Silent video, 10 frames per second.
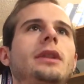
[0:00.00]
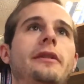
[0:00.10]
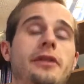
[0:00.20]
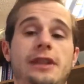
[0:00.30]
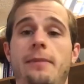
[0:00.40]

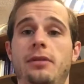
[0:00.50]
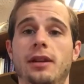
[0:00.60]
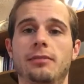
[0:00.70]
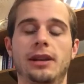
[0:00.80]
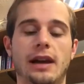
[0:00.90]
for example,
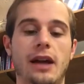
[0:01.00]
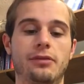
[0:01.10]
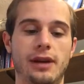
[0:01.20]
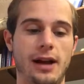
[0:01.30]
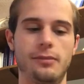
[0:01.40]
like me, I,
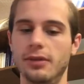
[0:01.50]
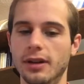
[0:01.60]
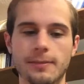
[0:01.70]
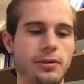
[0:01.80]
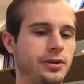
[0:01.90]
I'm
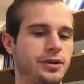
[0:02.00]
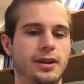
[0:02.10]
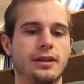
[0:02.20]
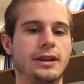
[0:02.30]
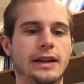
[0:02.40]
really
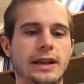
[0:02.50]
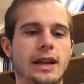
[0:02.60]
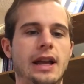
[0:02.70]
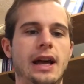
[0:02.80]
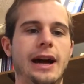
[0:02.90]
pushing,
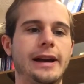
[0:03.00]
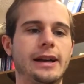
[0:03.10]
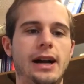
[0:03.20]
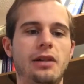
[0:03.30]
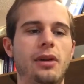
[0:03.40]
I,
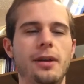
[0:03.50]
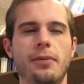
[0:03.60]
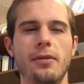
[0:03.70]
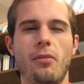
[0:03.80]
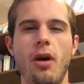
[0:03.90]
I want to
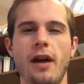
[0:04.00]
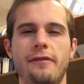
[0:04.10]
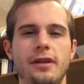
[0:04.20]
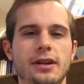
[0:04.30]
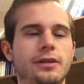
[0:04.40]
put more
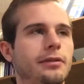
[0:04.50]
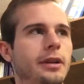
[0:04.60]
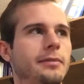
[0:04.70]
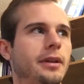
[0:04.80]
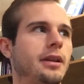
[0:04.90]
effort
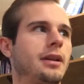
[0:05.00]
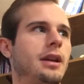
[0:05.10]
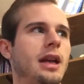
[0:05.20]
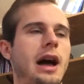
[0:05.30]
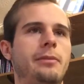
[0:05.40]
into it, but
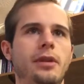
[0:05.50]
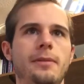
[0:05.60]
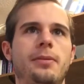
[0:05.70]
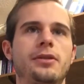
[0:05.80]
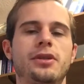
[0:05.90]
I'm
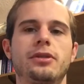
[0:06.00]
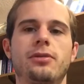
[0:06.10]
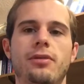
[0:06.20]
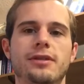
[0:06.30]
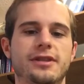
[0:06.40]
really pushing
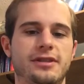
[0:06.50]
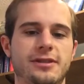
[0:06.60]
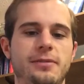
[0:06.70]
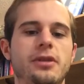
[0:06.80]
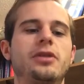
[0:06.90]
towards
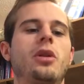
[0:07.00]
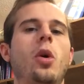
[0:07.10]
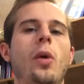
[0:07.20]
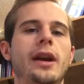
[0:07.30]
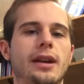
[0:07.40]
spiritual
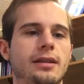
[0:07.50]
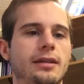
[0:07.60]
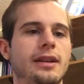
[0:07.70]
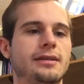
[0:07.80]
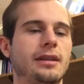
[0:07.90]

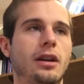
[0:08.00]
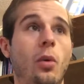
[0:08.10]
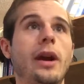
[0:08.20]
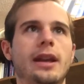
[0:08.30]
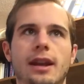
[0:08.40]
awaken,
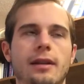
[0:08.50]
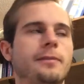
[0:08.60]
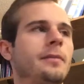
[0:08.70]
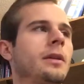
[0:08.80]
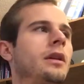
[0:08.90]

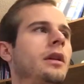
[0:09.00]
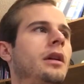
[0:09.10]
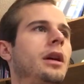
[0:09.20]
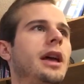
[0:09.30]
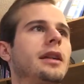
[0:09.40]
awakening
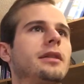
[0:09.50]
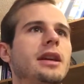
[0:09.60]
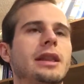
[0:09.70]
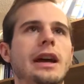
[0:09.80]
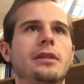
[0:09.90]
and
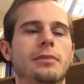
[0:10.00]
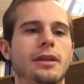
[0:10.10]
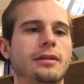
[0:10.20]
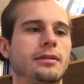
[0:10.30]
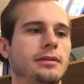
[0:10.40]

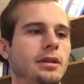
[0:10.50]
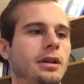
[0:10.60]
enlightenment